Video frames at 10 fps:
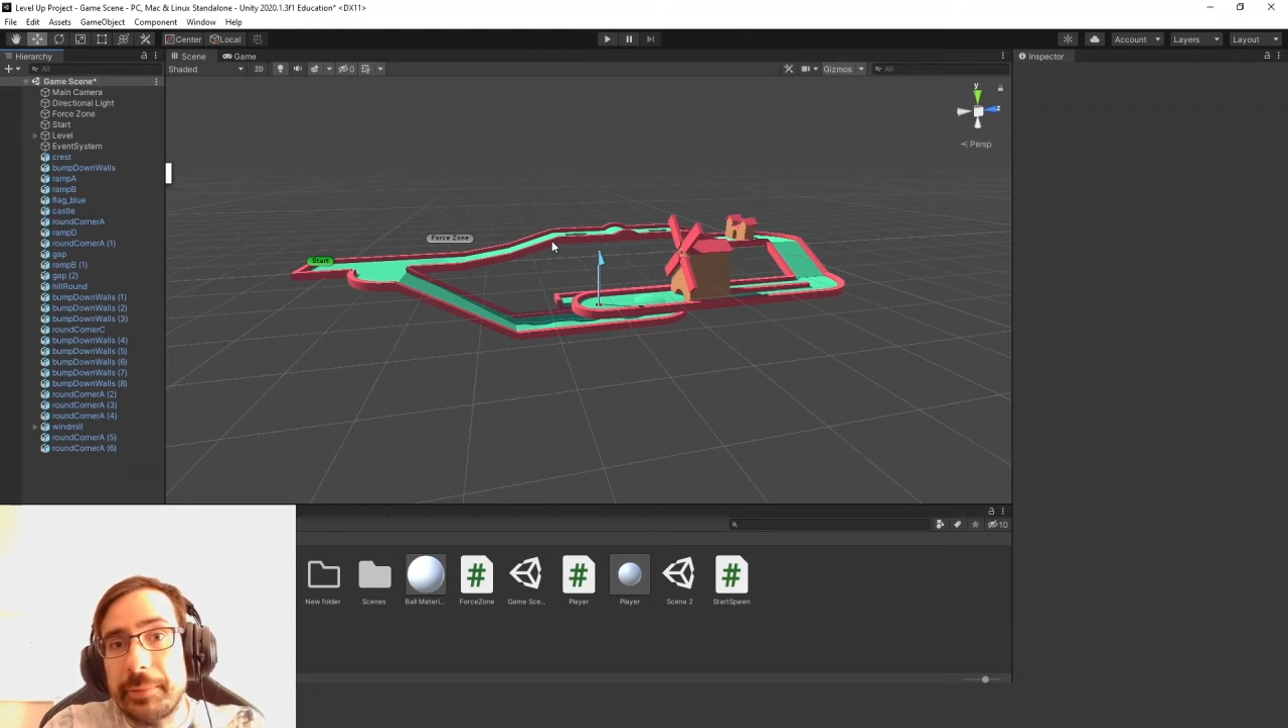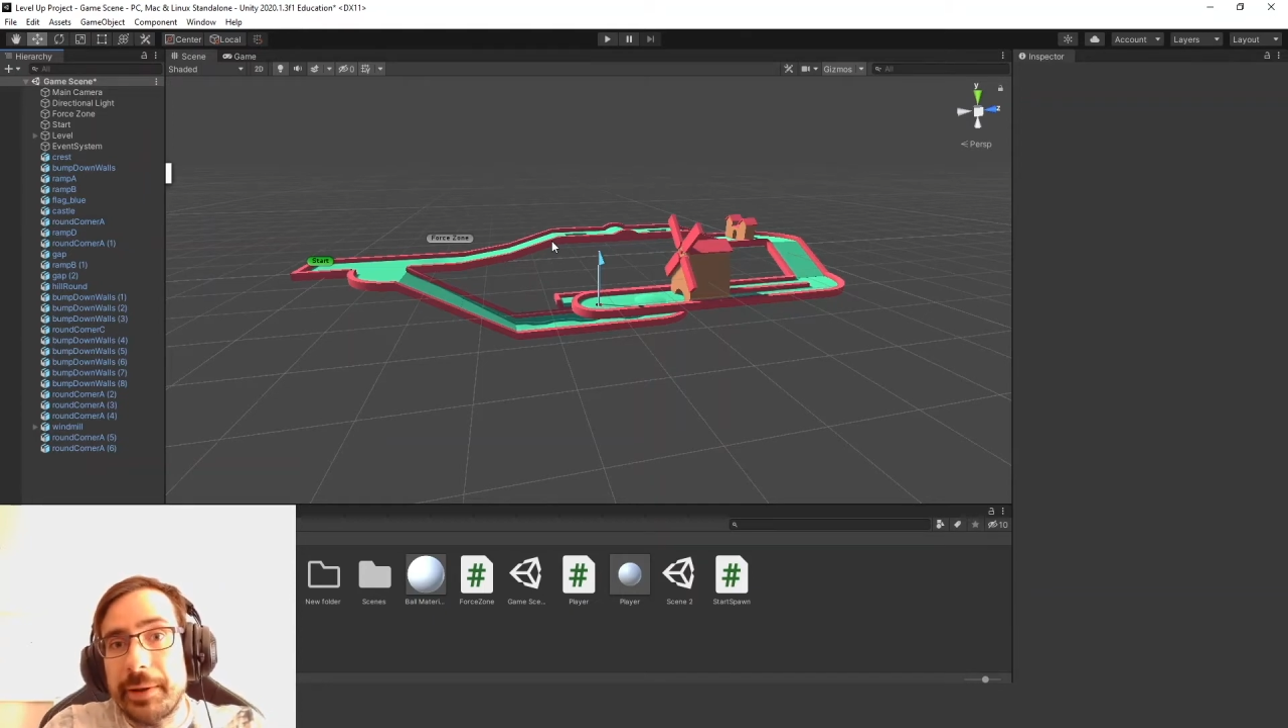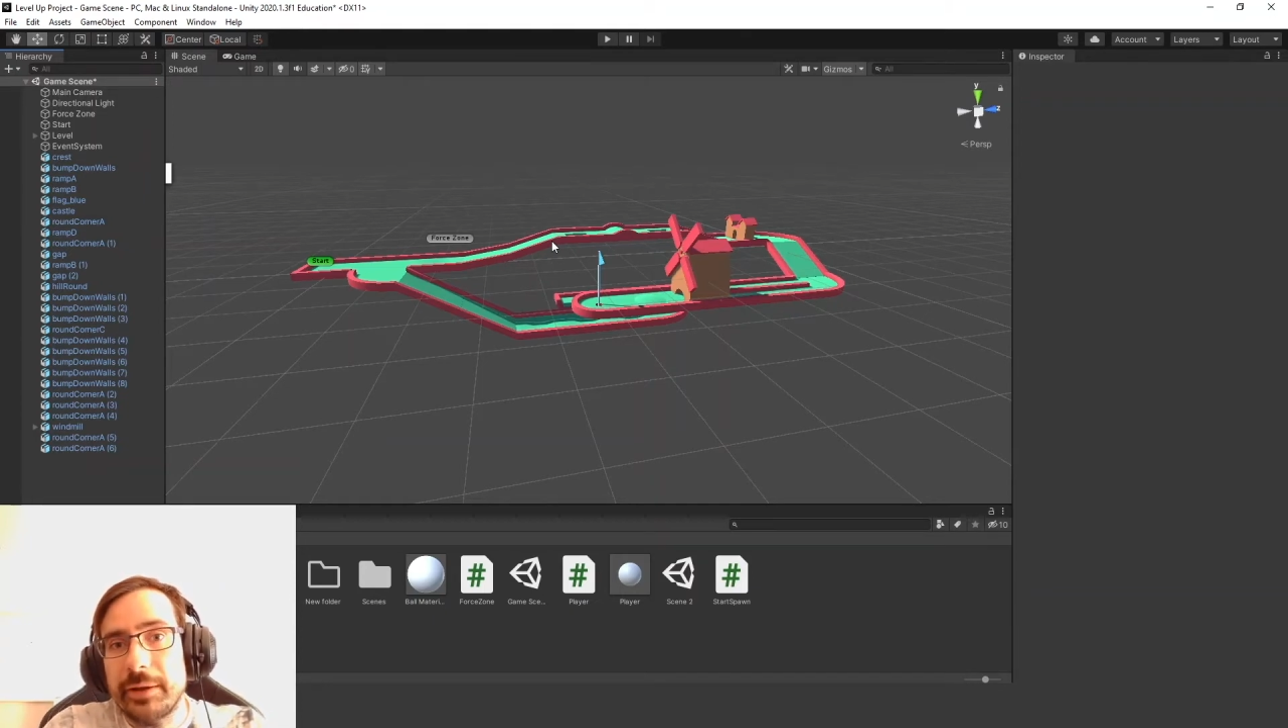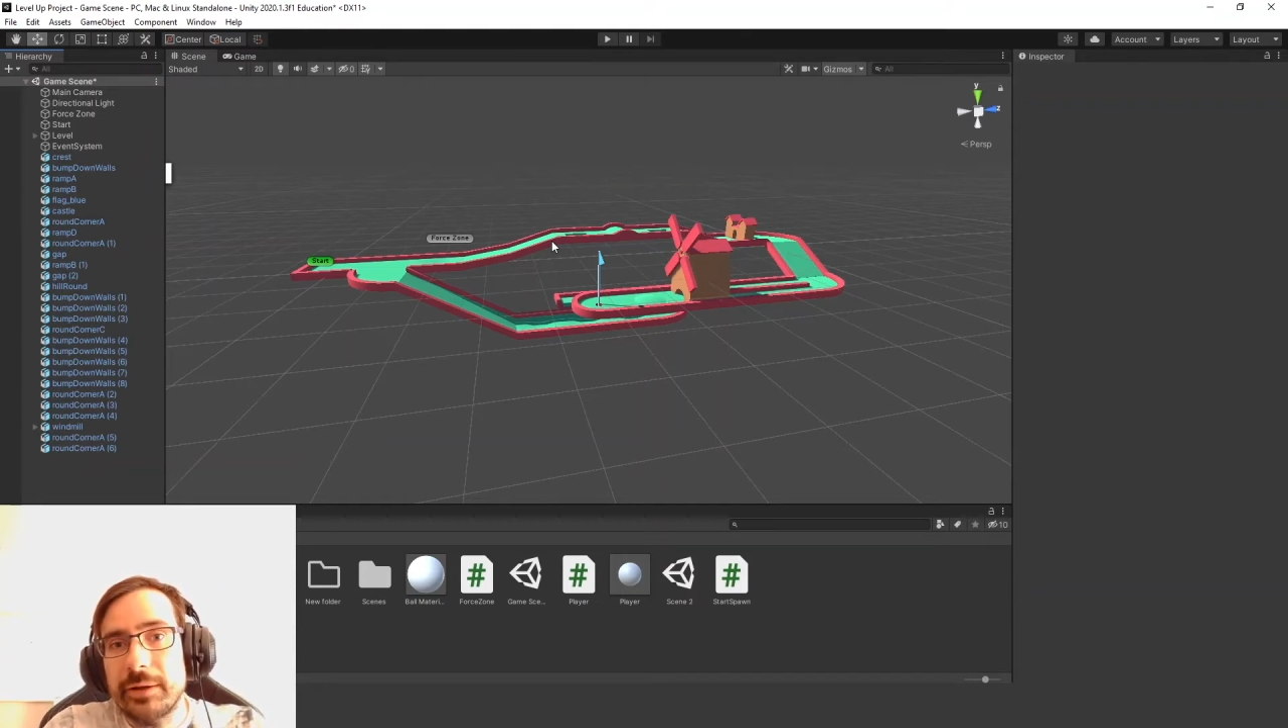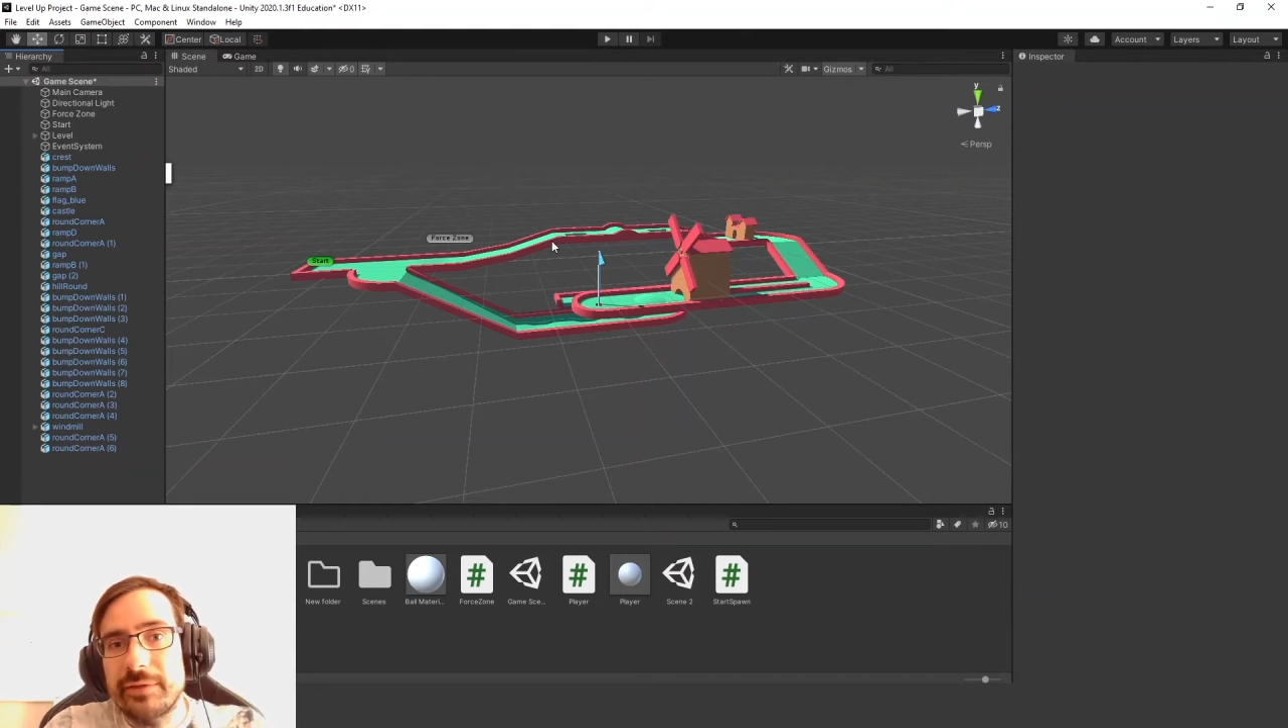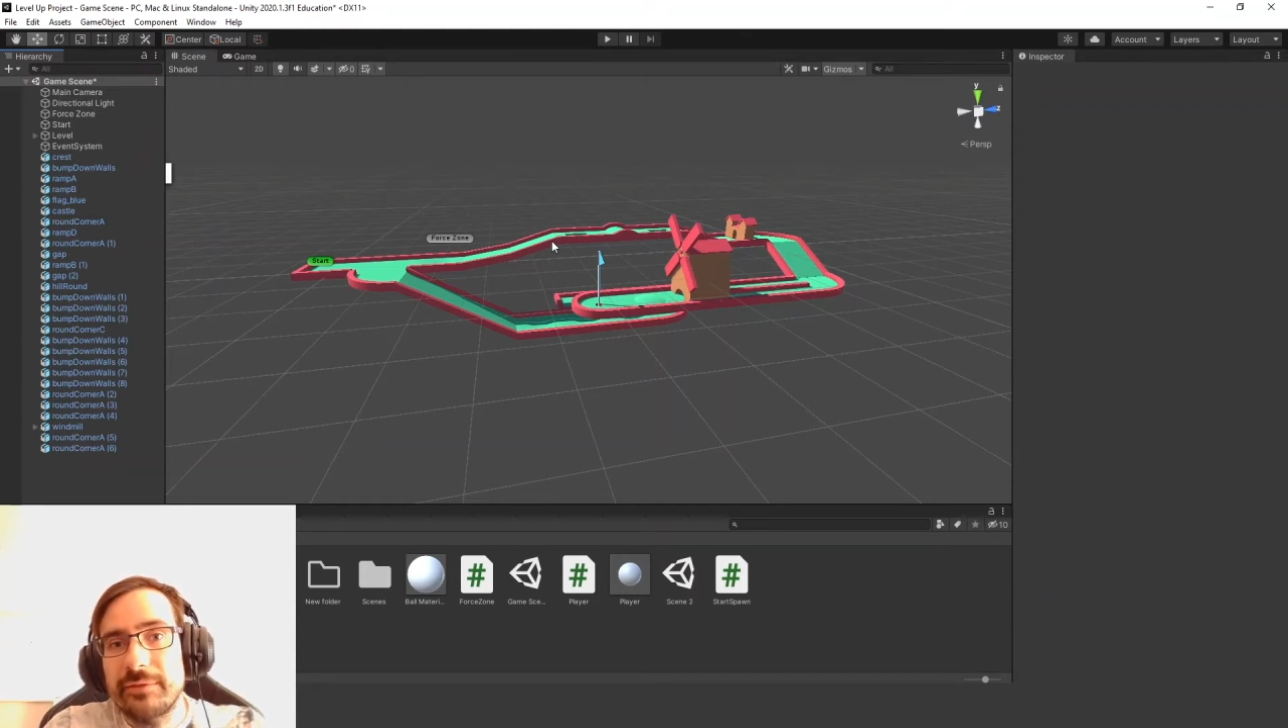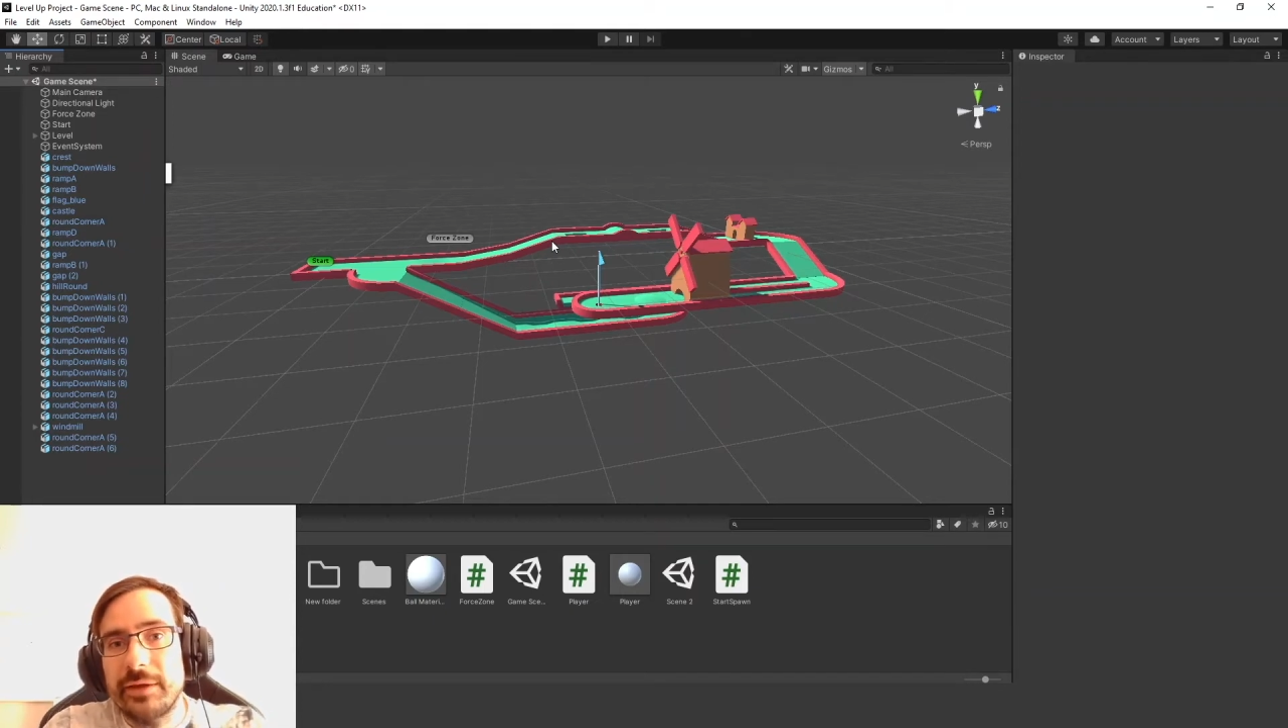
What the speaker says: player has